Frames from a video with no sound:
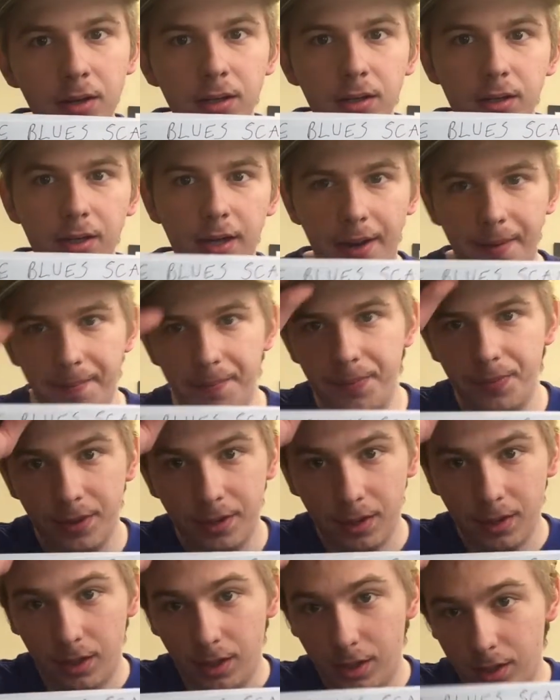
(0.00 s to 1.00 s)
Okay,
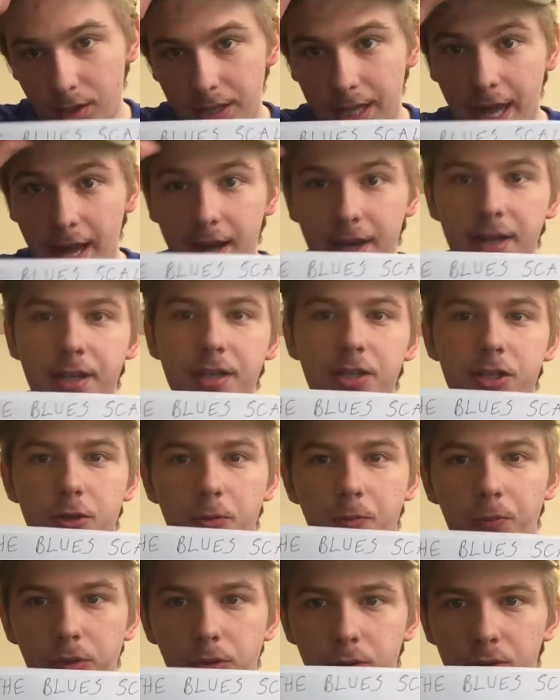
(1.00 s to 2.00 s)
that is the
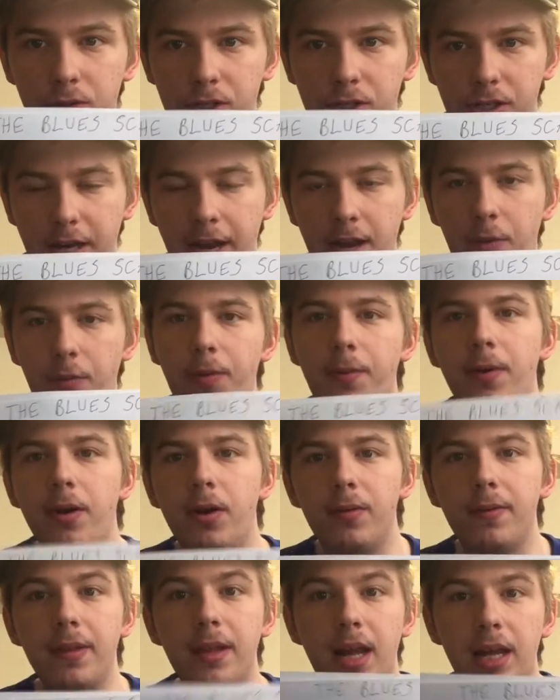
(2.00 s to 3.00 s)
blues scale. We went
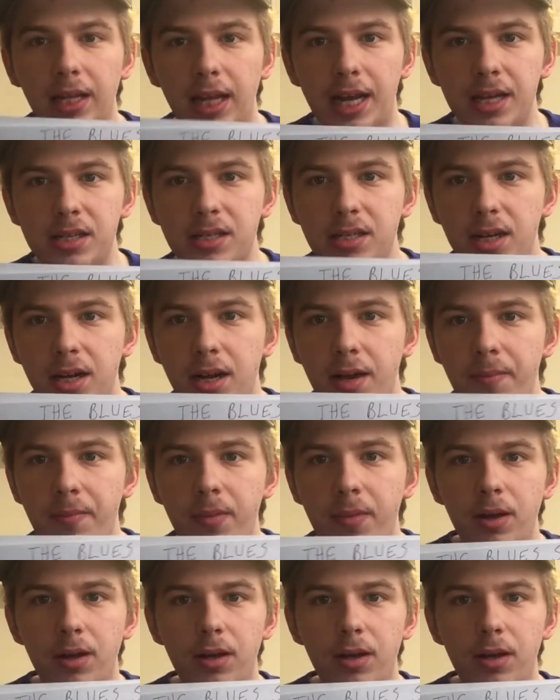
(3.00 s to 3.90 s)
over that last time.